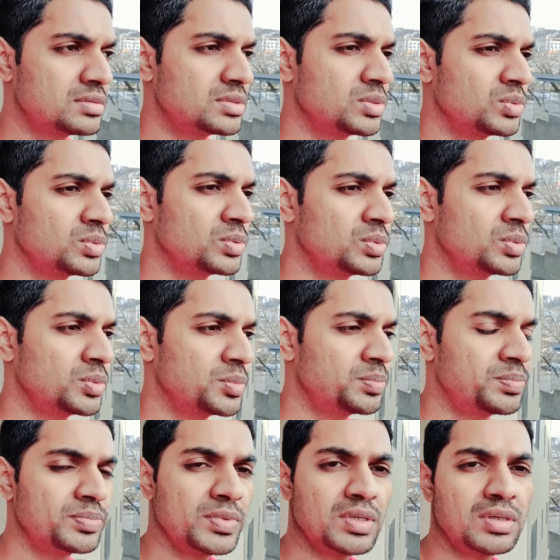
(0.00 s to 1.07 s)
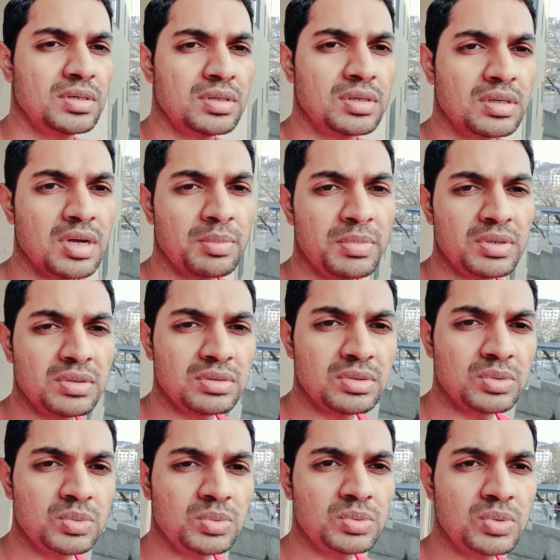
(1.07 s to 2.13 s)
So coming
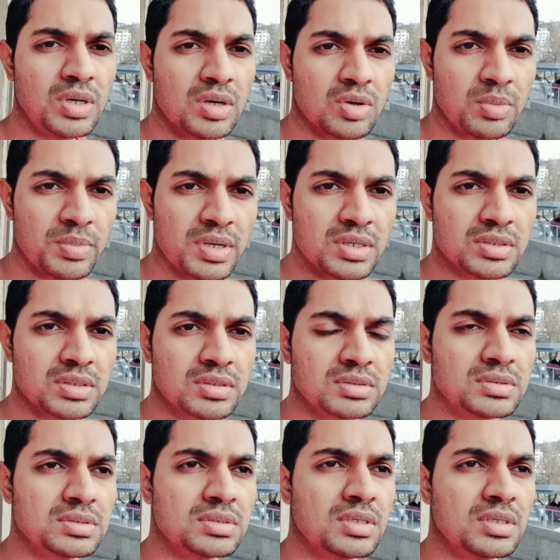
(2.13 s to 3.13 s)
to accommodations,